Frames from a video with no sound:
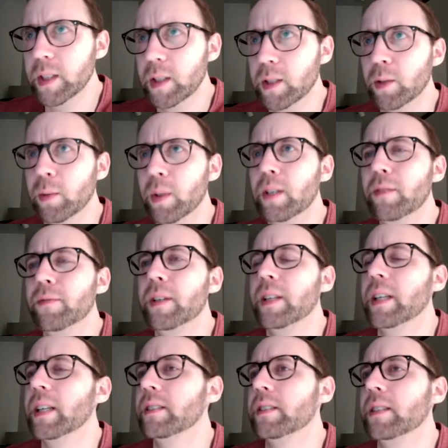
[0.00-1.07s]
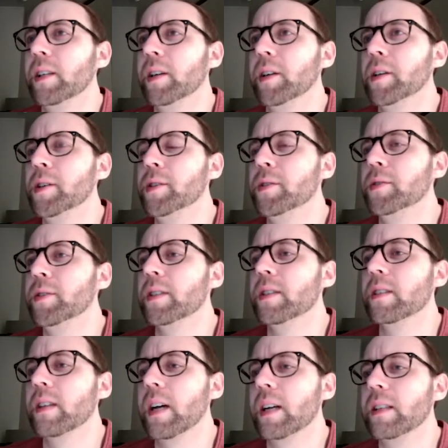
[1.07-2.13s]
So what if in that scenario you just
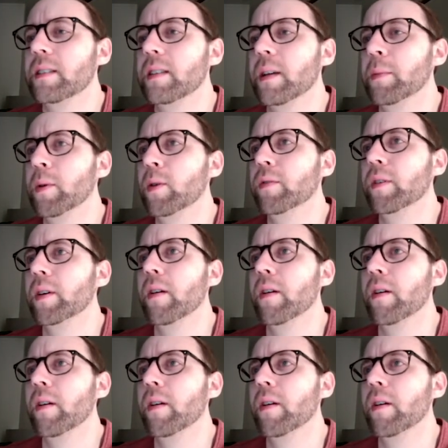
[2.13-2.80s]
sidestep over?